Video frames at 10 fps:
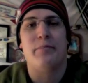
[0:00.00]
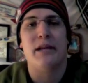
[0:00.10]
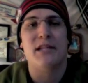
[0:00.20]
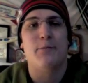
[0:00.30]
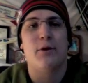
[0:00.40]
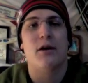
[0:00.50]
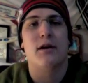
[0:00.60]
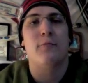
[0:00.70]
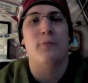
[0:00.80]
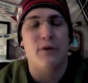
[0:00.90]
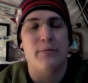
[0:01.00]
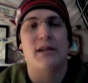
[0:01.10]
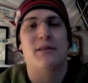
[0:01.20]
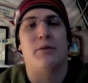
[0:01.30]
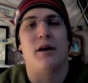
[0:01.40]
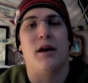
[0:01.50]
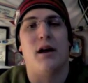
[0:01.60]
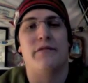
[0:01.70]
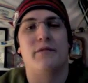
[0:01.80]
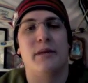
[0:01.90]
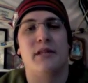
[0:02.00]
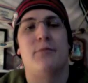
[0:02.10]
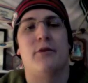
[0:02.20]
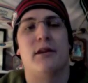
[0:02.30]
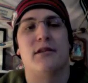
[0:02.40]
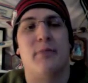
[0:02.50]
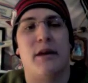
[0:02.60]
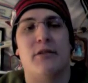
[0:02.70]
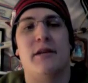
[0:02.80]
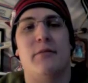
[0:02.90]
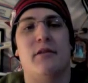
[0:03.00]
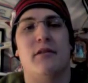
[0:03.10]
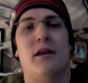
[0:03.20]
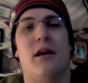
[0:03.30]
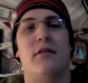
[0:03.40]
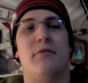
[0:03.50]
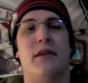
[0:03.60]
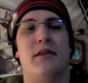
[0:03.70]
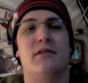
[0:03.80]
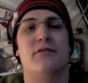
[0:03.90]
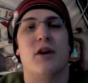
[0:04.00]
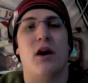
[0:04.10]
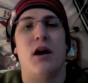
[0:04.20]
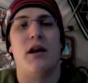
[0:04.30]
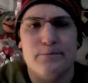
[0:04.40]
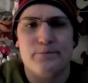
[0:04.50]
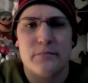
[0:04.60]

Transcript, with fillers: Pittsburgh will make the playoffs. Pittsburgh is a better team than uh, the way things have gone.